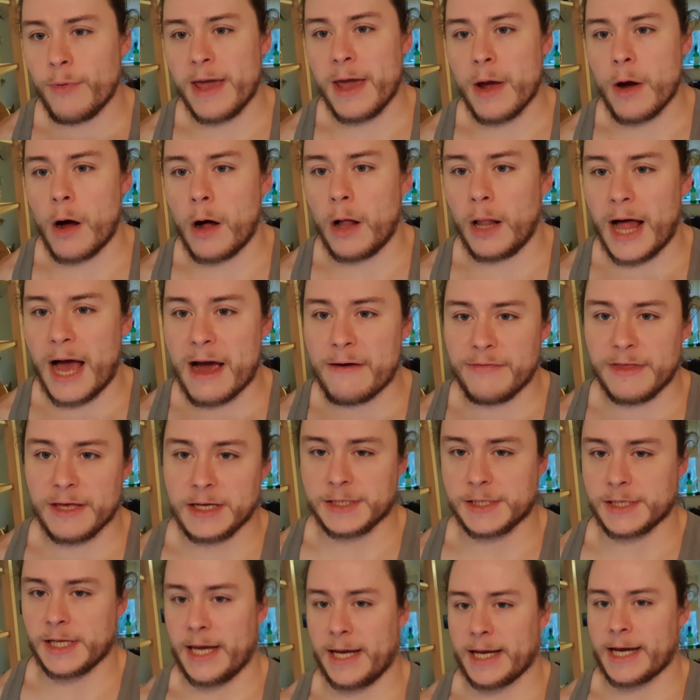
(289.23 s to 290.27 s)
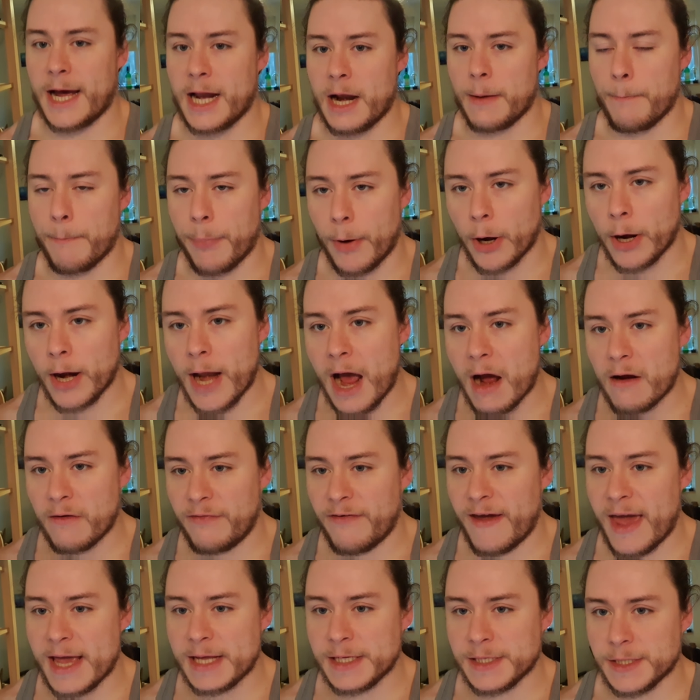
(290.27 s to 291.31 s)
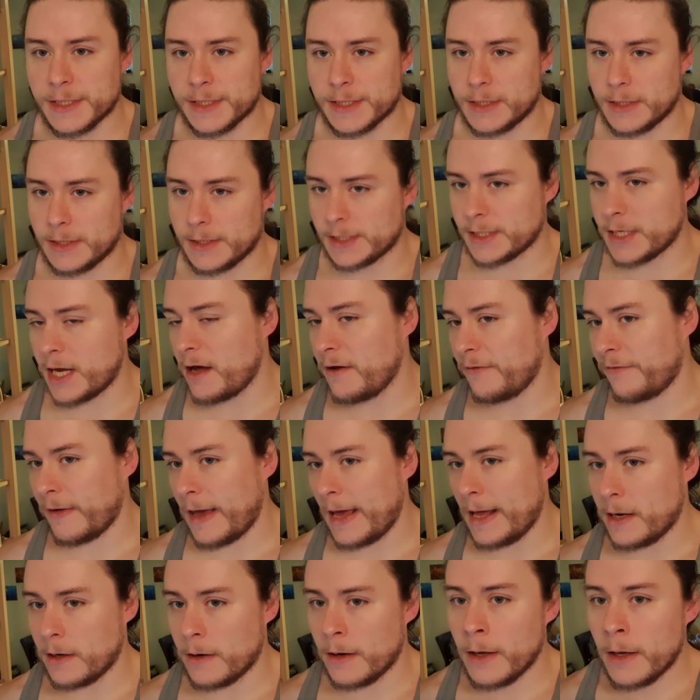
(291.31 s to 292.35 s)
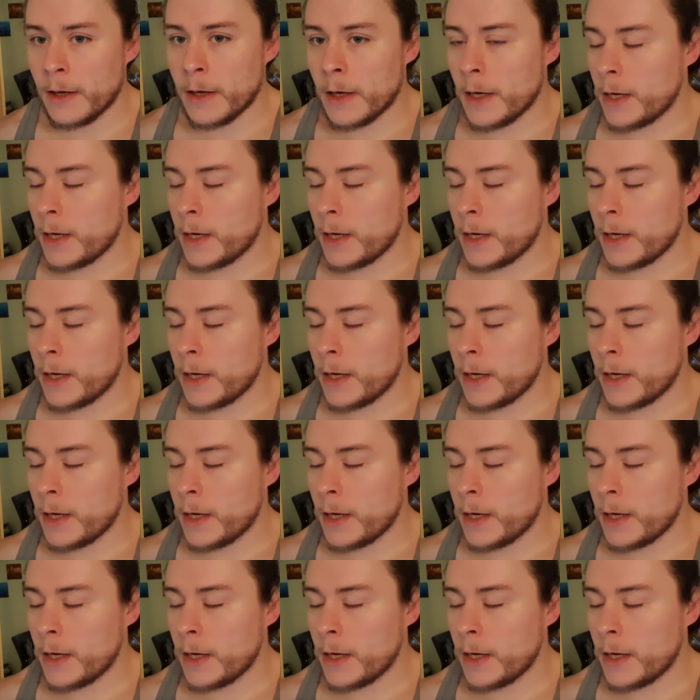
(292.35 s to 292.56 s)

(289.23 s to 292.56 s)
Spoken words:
We all have these like kind of burnout phases and stuff, and